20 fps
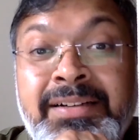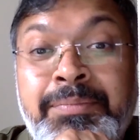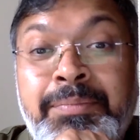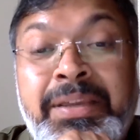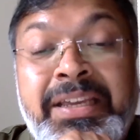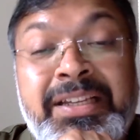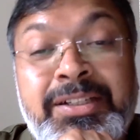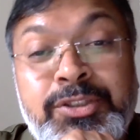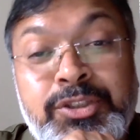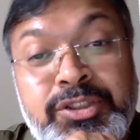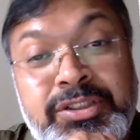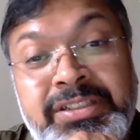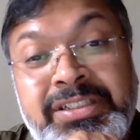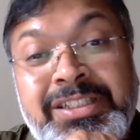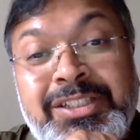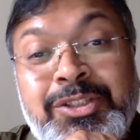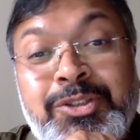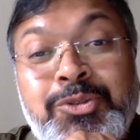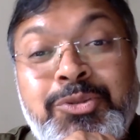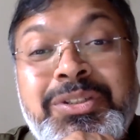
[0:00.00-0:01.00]
make a
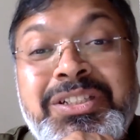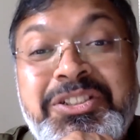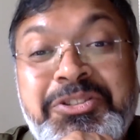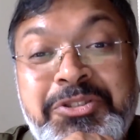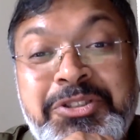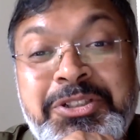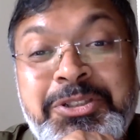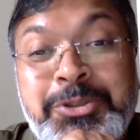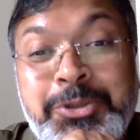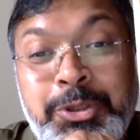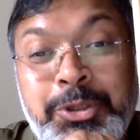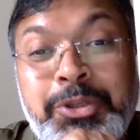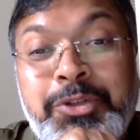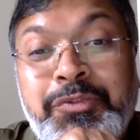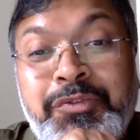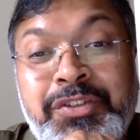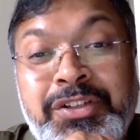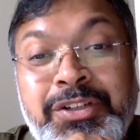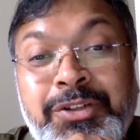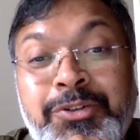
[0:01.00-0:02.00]
journey through history and
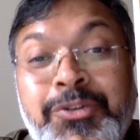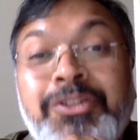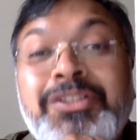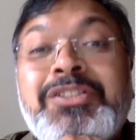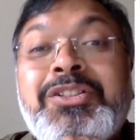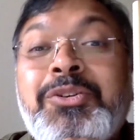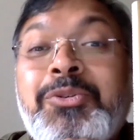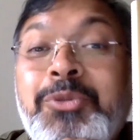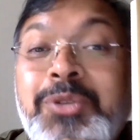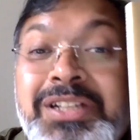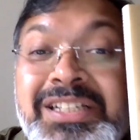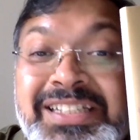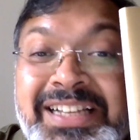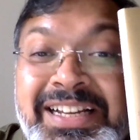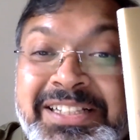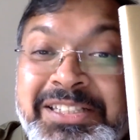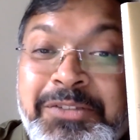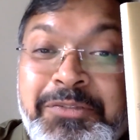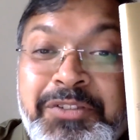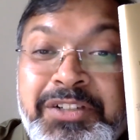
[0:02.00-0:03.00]
geography across the holy
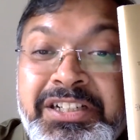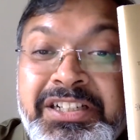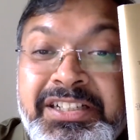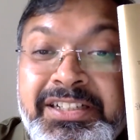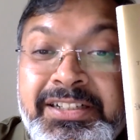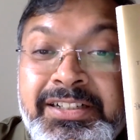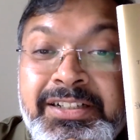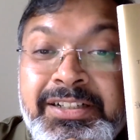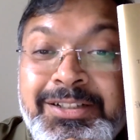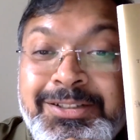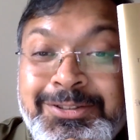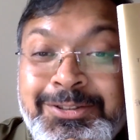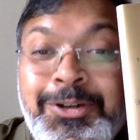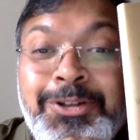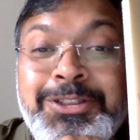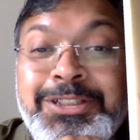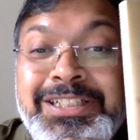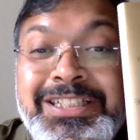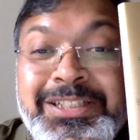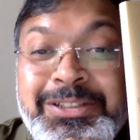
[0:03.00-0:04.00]
sites of India,
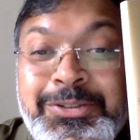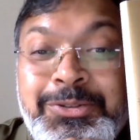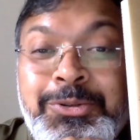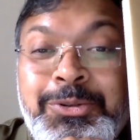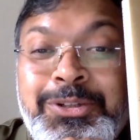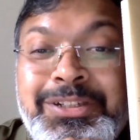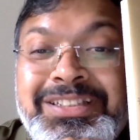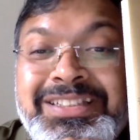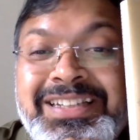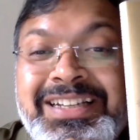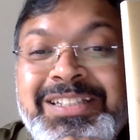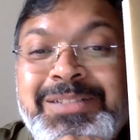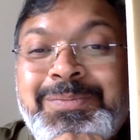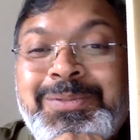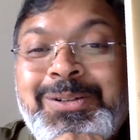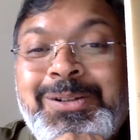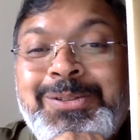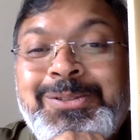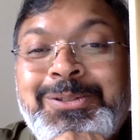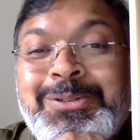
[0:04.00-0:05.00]
not just Hindu holy sites,
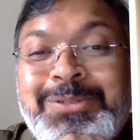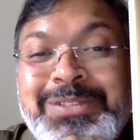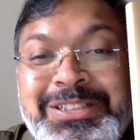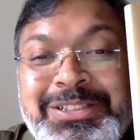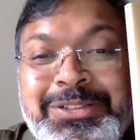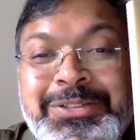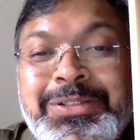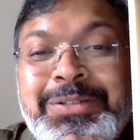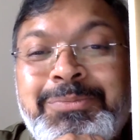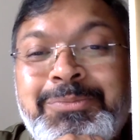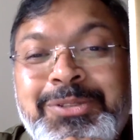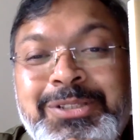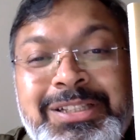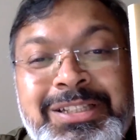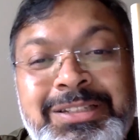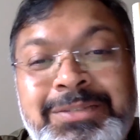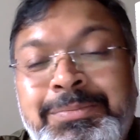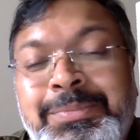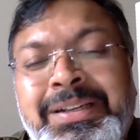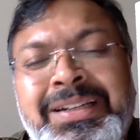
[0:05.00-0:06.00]
but also Christian and
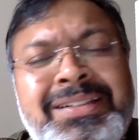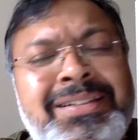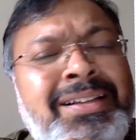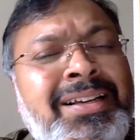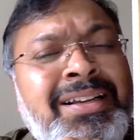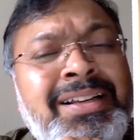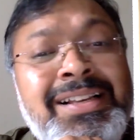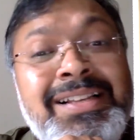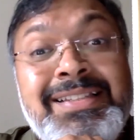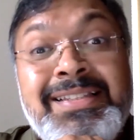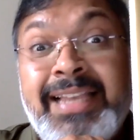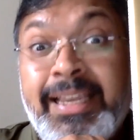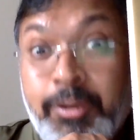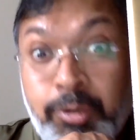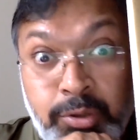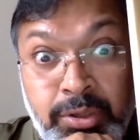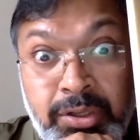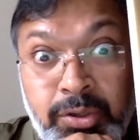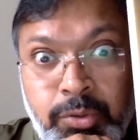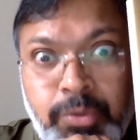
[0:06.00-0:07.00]
Muslim and
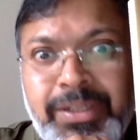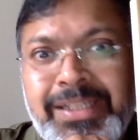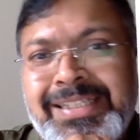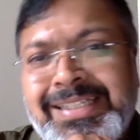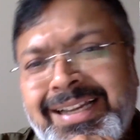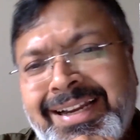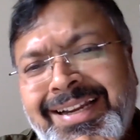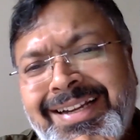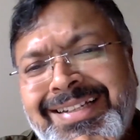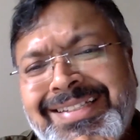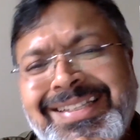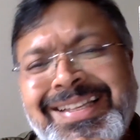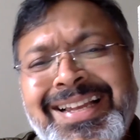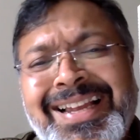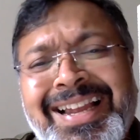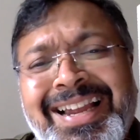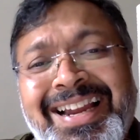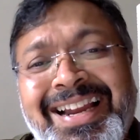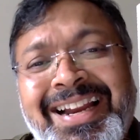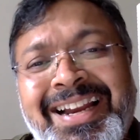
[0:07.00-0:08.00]
secular holy sites,
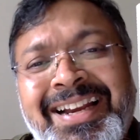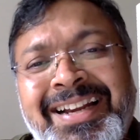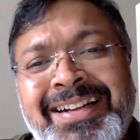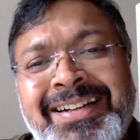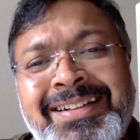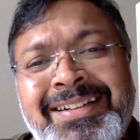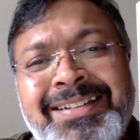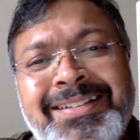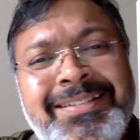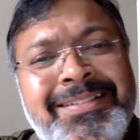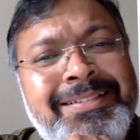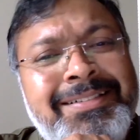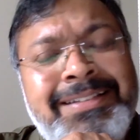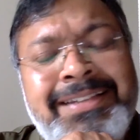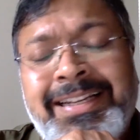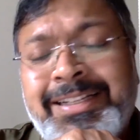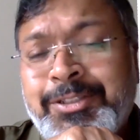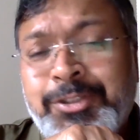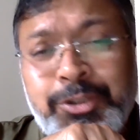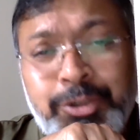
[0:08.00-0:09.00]
and
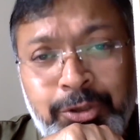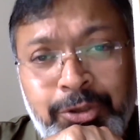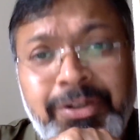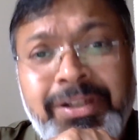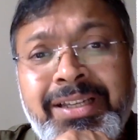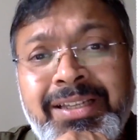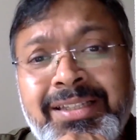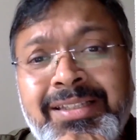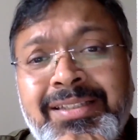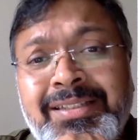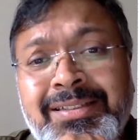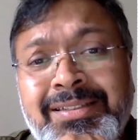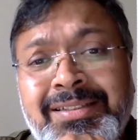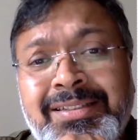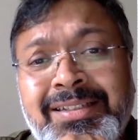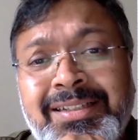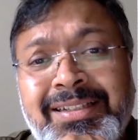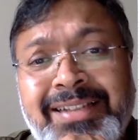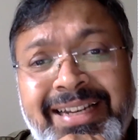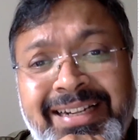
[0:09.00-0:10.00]
enjoy
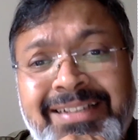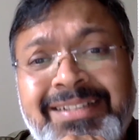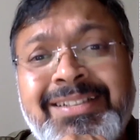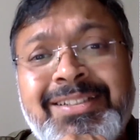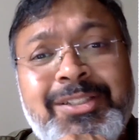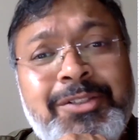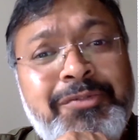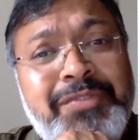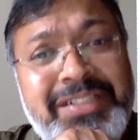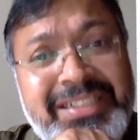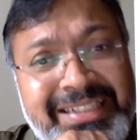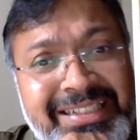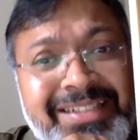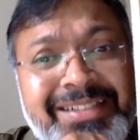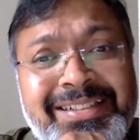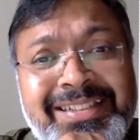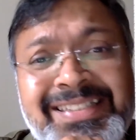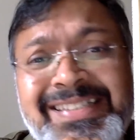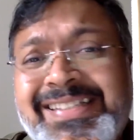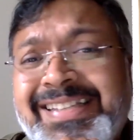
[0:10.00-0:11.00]
the greatness of India
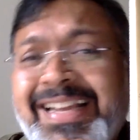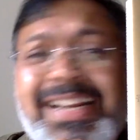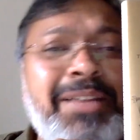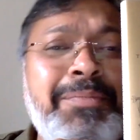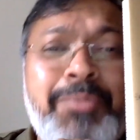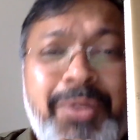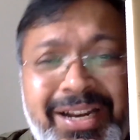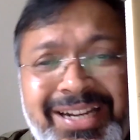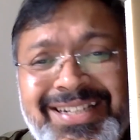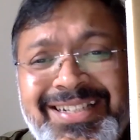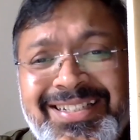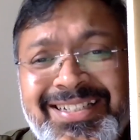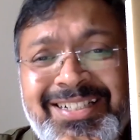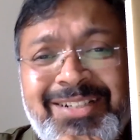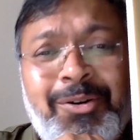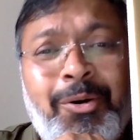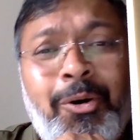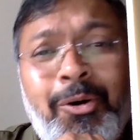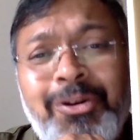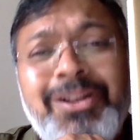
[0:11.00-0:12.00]
and celebrate it in
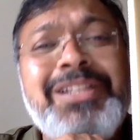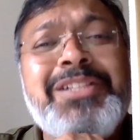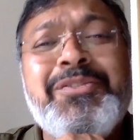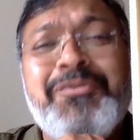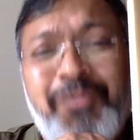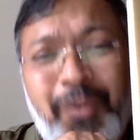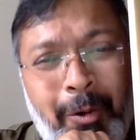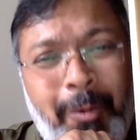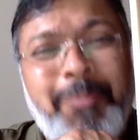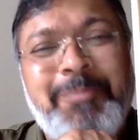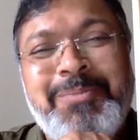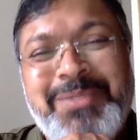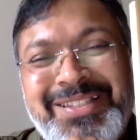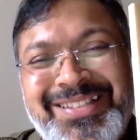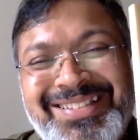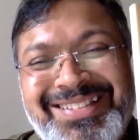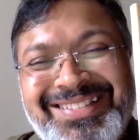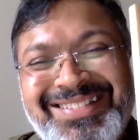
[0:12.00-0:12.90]
all its forms.